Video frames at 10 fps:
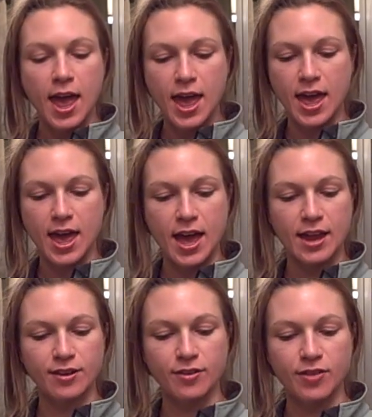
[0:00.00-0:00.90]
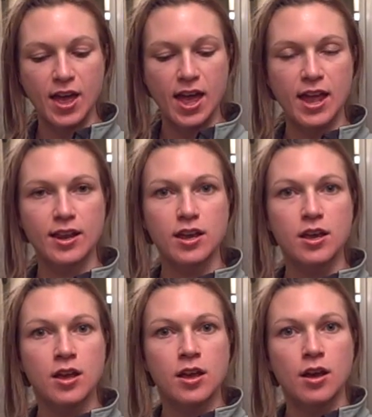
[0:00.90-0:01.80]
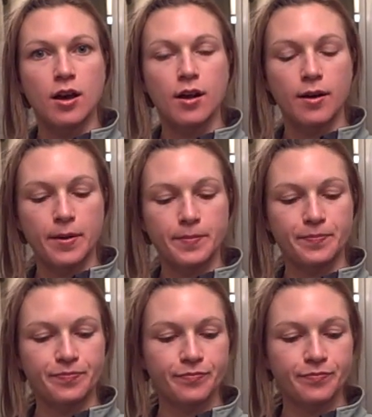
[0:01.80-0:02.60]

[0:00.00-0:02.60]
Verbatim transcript: And then um,